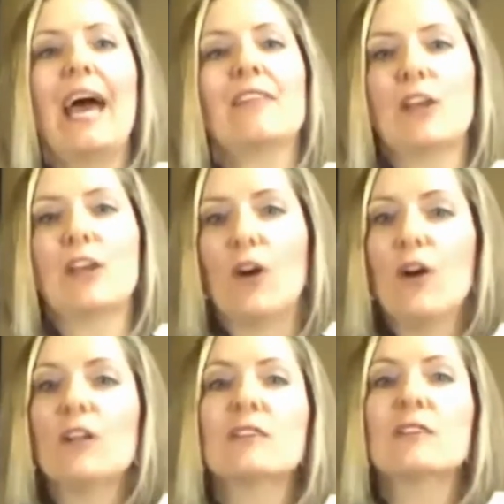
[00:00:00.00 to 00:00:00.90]
and that
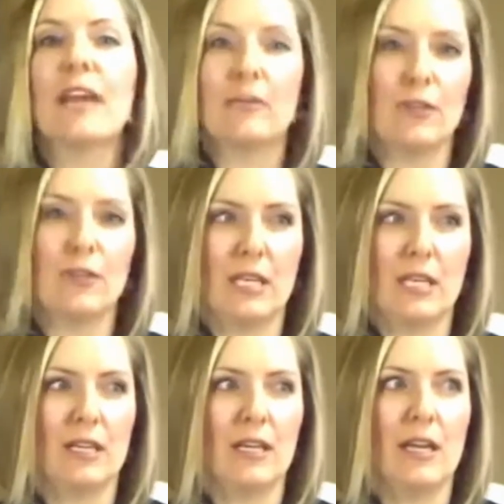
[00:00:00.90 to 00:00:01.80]
all of
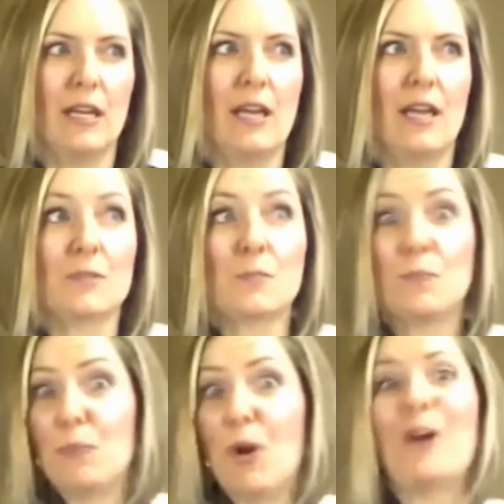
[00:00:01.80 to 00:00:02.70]
everything is
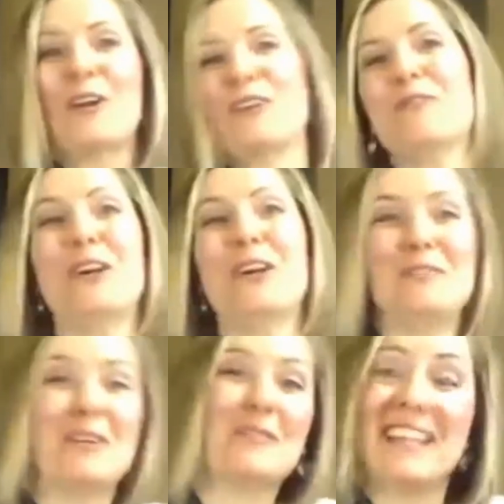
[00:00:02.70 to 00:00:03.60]
part of all of
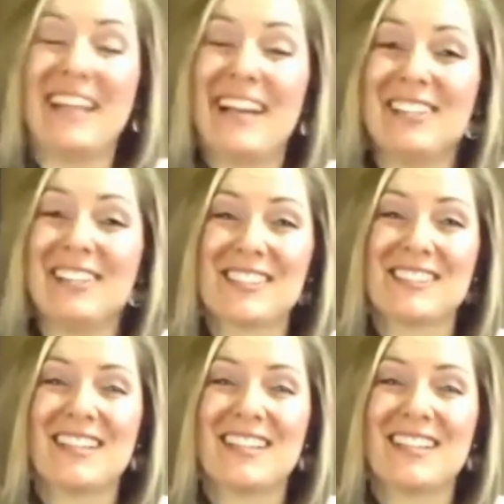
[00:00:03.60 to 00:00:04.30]
everything else,